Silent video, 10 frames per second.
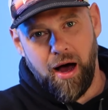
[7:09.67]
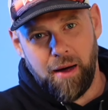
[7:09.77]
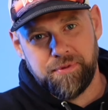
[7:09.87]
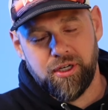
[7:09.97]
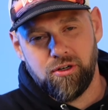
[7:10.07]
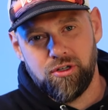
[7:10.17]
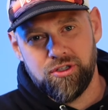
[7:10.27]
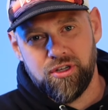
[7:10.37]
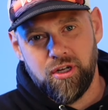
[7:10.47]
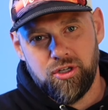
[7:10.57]

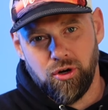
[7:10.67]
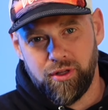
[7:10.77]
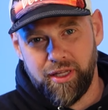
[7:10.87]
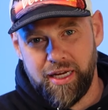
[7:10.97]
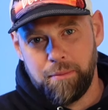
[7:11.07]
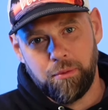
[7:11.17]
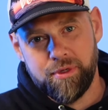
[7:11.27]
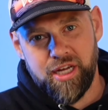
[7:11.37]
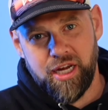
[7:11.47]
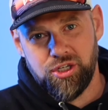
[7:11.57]
obstacles to your lean
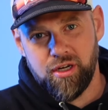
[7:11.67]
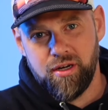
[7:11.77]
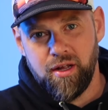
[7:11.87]
implementation,